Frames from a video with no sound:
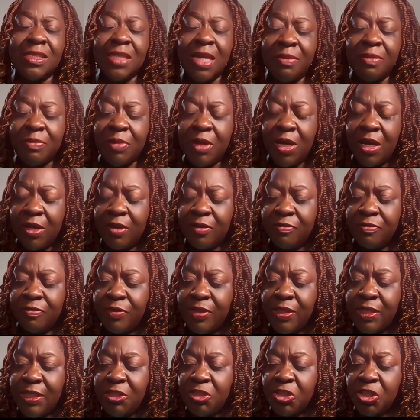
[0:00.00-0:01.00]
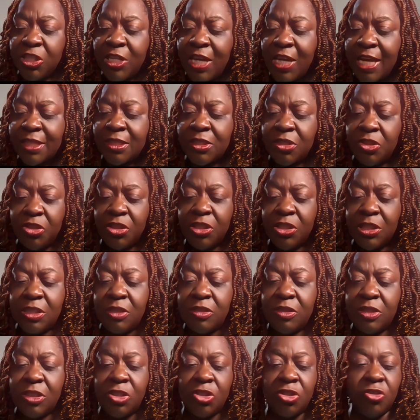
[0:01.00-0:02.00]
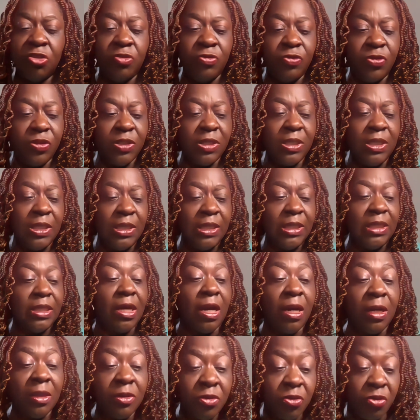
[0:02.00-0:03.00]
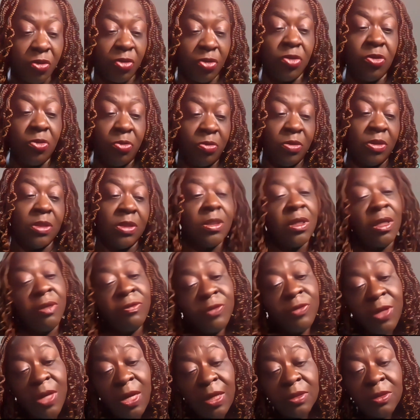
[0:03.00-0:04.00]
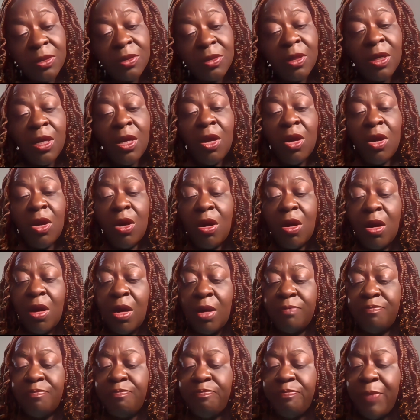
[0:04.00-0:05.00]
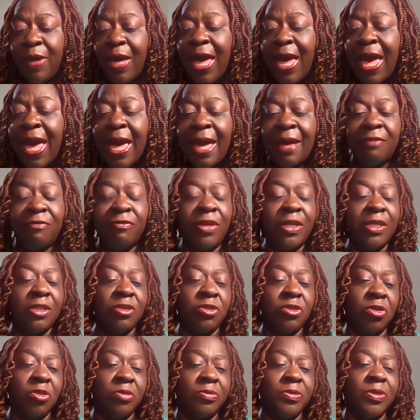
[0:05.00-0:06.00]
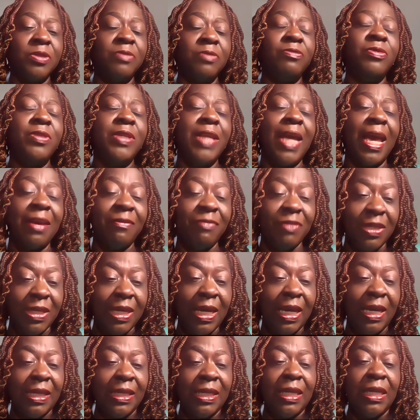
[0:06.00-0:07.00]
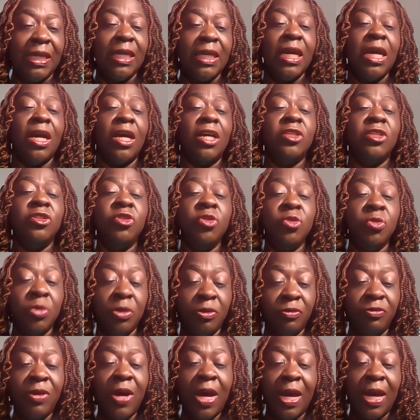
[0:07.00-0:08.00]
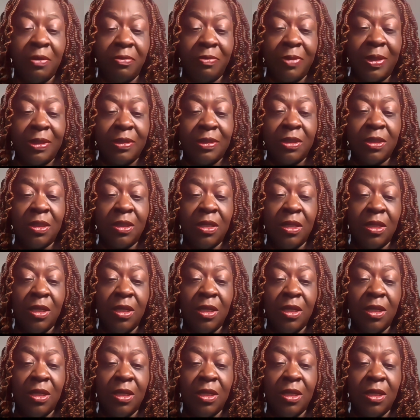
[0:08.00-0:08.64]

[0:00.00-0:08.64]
some of the challenges that you've seen other students of color um, have in terms of navigating a new environment?